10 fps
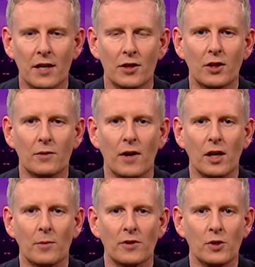You can
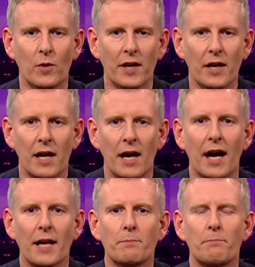follow him on Twitter
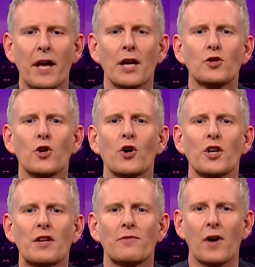at Big
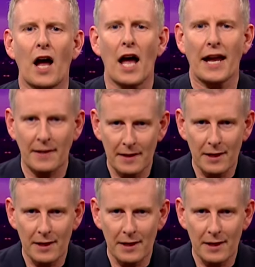Dirty Fry